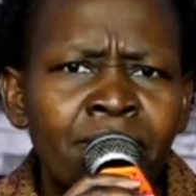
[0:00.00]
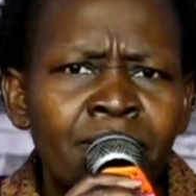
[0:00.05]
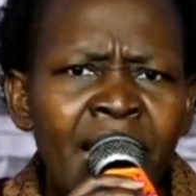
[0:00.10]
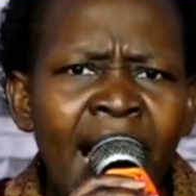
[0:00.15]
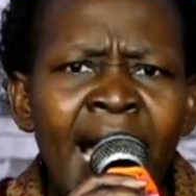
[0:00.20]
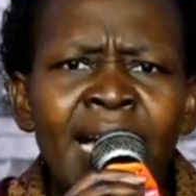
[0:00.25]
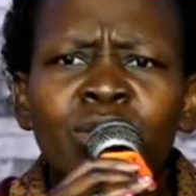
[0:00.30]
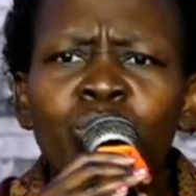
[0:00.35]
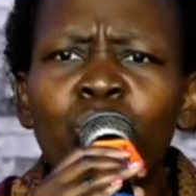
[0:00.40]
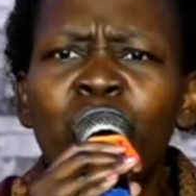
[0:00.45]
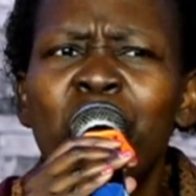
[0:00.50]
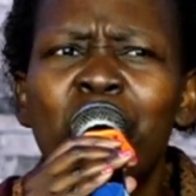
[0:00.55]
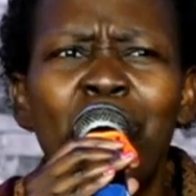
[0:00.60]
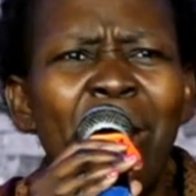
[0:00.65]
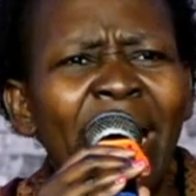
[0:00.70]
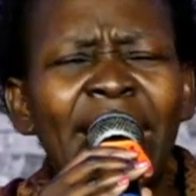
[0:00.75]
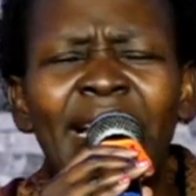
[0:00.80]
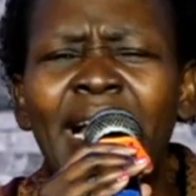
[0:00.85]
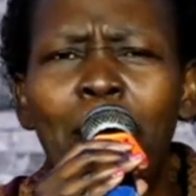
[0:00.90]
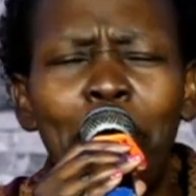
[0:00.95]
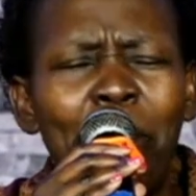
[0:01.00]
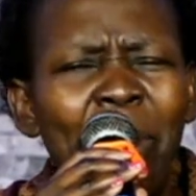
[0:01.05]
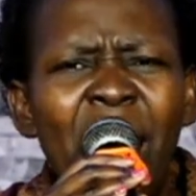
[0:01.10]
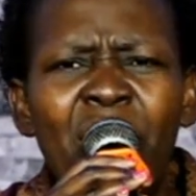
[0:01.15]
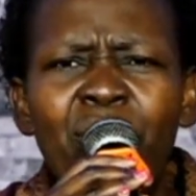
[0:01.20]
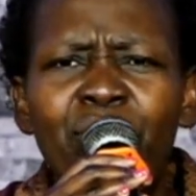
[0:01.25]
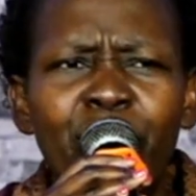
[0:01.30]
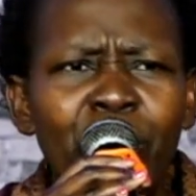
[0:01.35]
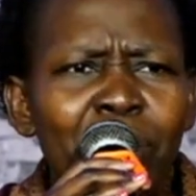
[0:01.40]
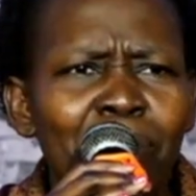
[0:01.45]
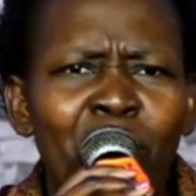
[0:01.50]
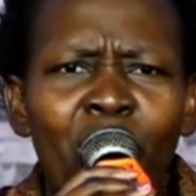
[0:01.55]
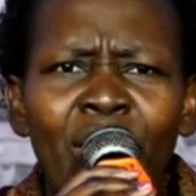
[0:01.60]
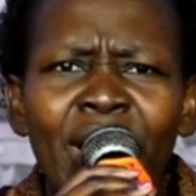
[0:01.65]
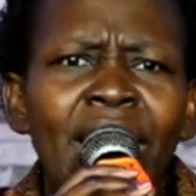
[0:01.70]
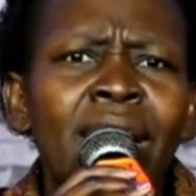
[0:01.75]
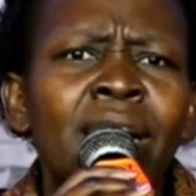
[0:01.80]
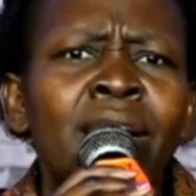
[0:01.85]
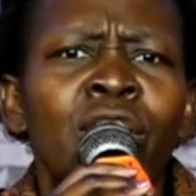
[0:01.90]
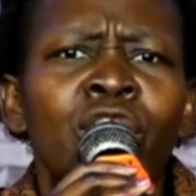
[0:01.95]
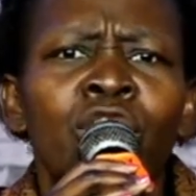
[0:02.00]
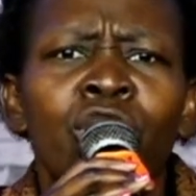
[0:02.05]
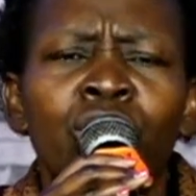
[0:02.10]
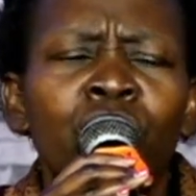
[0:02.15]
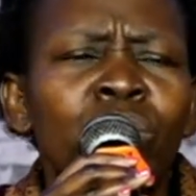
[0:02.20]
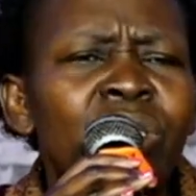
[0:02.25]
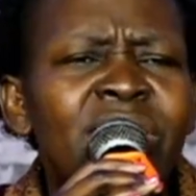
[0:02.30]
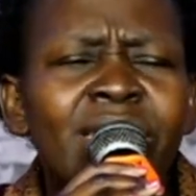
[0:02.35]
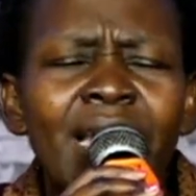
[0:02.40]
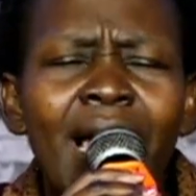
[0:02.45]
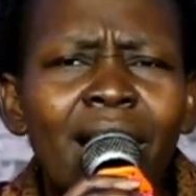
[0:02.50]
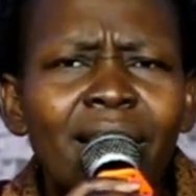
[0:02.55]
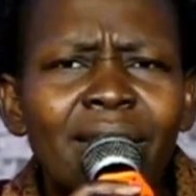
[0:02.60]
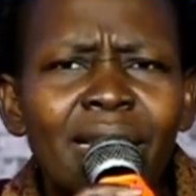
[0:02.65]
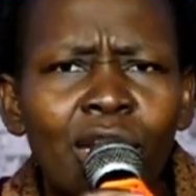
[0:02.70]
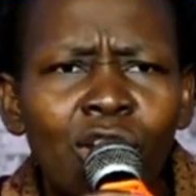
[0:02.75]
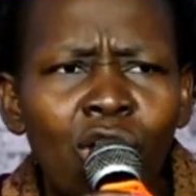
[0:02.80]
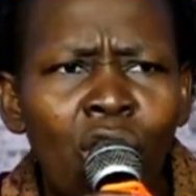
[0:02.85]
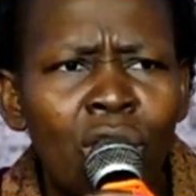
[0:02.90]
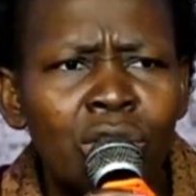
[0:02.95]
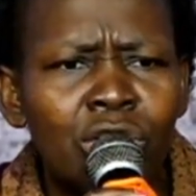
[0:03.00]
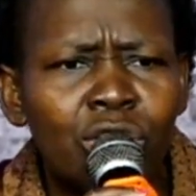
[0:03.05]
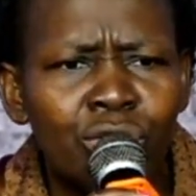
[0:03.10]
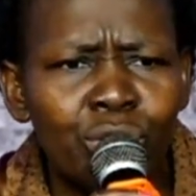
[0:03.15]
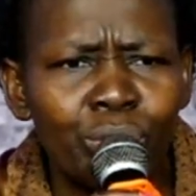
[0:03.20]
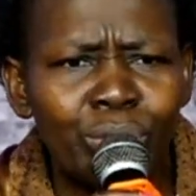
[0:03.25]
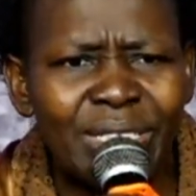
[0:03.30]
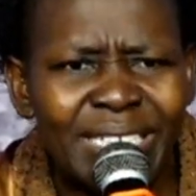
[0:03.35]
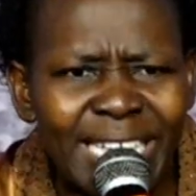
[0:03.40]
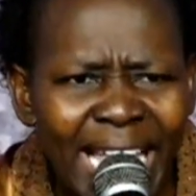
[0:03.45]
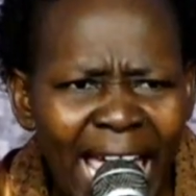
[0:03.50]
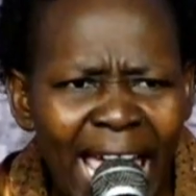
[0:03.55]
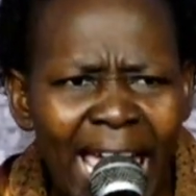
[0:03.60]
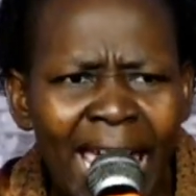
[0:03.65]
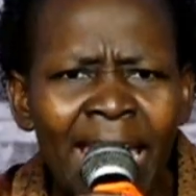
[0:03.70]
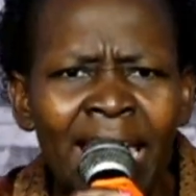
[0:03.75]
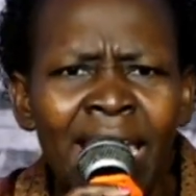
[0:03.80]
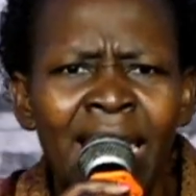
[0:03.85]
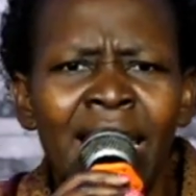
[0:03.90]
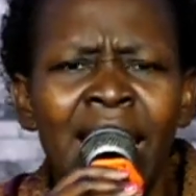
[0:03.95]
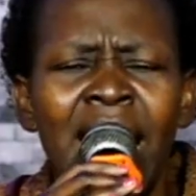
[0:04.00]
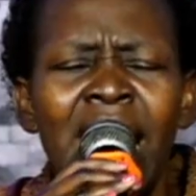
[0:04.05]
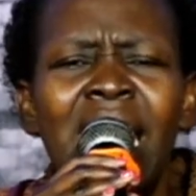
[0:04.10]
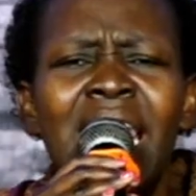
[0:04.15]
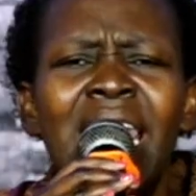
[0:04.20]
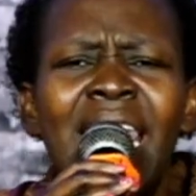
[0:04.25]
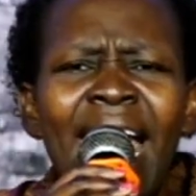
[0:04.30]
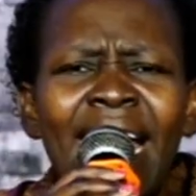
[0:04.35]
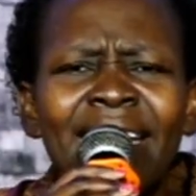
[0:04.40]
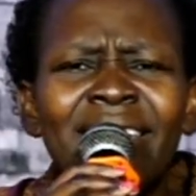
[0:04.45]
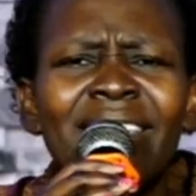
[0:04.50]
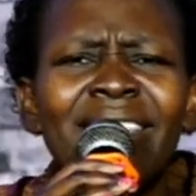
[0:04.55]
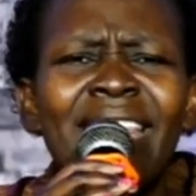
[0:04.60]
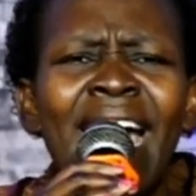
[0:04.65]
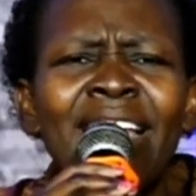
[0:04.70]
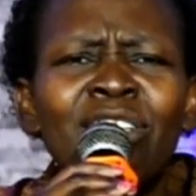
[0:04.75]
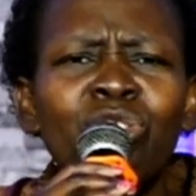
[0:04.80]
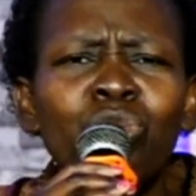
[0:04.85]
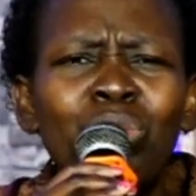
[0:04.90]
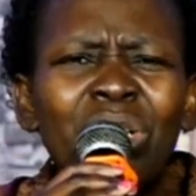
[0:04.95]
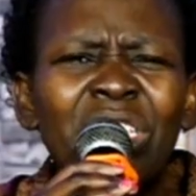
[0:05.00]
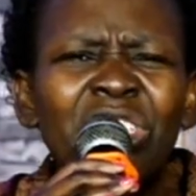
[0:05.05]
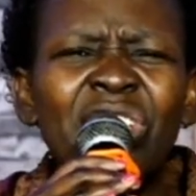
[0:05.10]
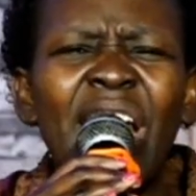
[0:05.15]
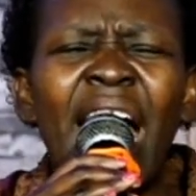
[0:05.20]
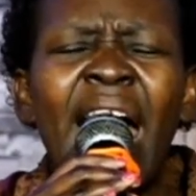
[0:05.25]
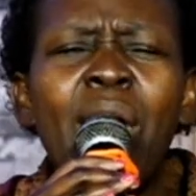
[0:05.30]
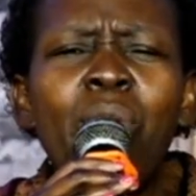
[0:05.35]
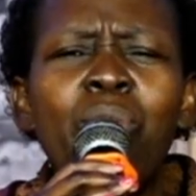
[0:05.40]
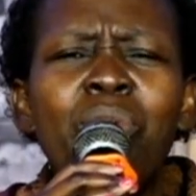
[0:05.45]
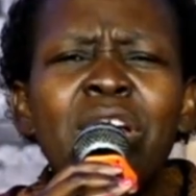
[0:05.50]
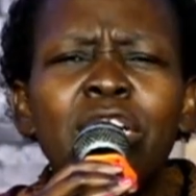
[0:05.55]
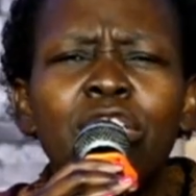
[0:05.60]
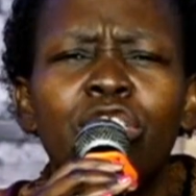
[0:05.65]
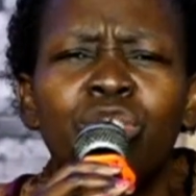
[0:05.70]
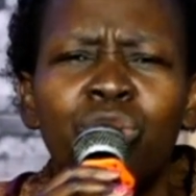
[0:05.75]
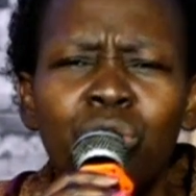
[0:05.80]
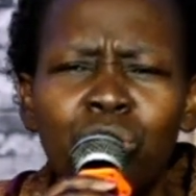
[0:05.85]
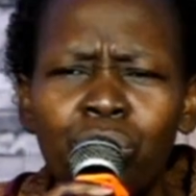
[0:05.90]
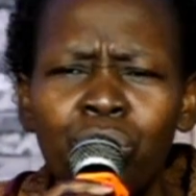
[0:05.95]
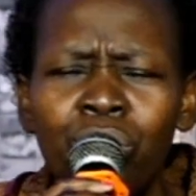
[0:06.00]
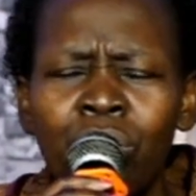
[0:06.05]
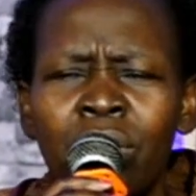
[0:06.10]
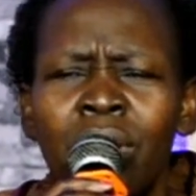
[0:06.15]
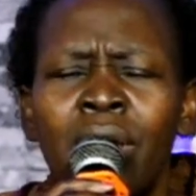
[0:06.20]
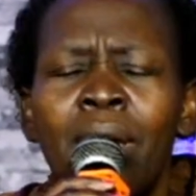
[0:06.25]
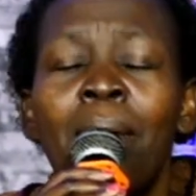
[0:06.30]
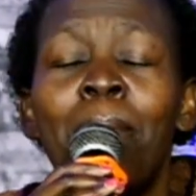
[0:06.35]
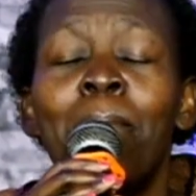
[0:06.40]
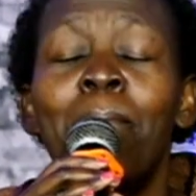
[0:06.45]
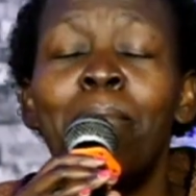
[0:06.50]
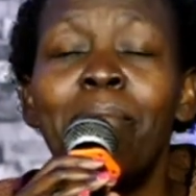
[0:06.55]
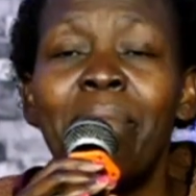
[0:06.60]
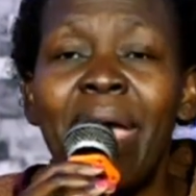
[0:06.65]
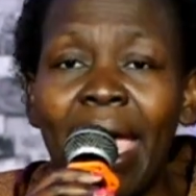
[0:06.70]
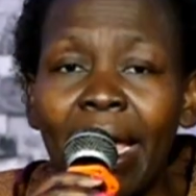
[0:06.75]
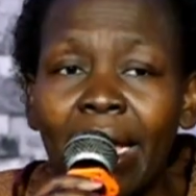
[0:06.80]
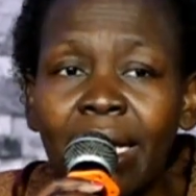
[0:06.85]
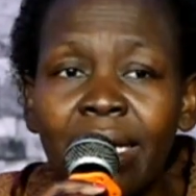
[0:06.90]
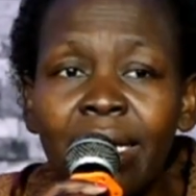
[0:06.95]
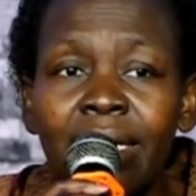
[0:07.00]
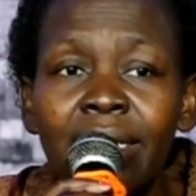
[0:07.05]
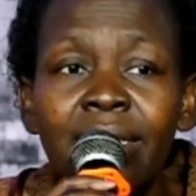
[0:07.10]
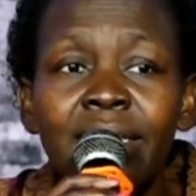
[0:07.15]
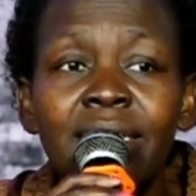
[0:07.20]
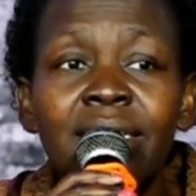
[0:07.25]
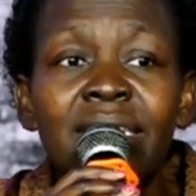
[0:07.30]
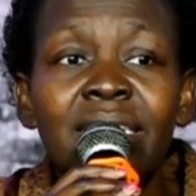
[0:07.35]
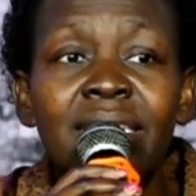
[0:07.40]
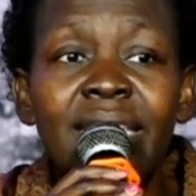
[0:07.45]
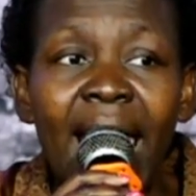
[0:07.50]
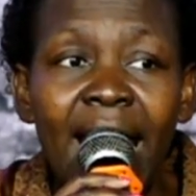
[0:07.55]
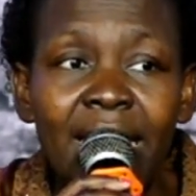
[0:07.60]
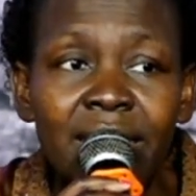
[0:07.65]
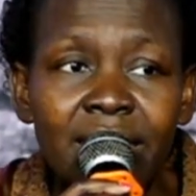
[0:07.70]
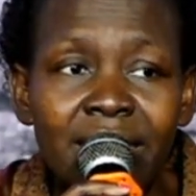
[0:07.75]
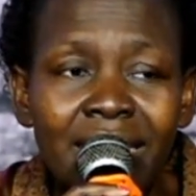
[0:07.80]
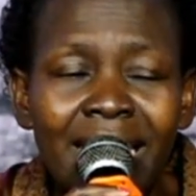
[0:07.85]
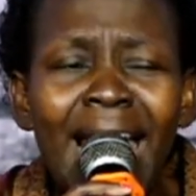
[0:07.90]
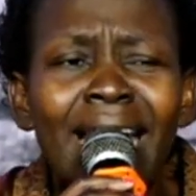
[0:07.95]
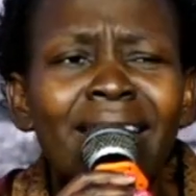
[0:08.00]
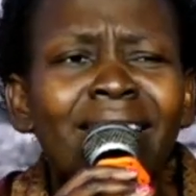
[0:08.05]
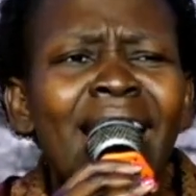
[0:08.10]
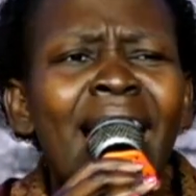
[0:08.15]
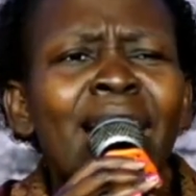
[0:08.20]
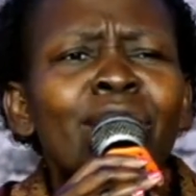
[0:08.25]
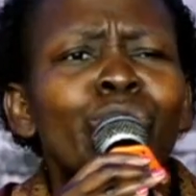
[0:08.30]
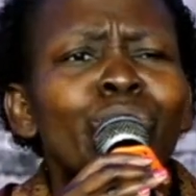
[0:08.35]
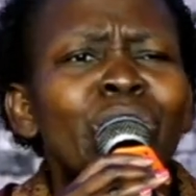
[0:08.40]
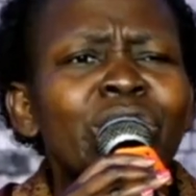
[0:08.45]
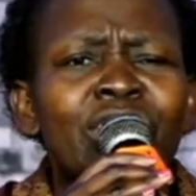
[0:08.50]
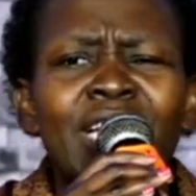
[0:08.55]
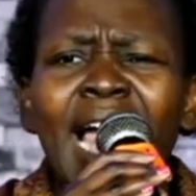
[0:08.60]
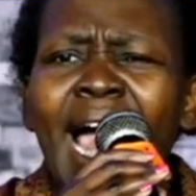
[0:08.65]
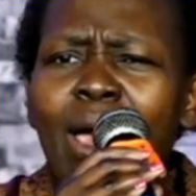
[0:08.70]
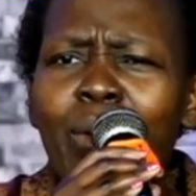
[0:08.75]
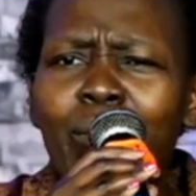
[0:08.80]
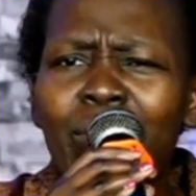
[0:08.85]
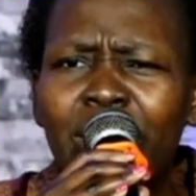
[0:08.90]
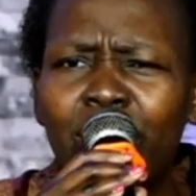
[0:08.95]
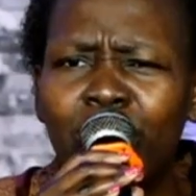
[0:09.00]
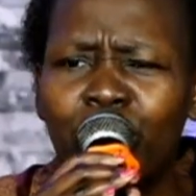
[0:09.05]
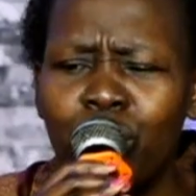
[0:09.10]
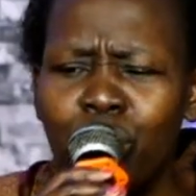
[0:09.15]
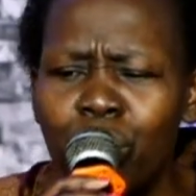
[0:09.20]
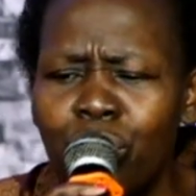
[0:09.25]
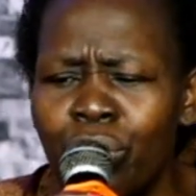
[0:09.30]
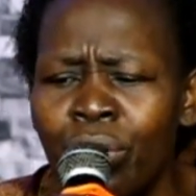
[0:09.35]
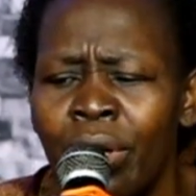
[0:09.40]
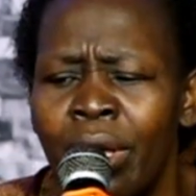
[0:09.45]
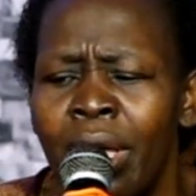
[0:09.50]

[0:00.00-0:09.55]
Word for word: As we wake up every morning, you tell the Lord, Today, let that which I will do make sense. Let that which I will do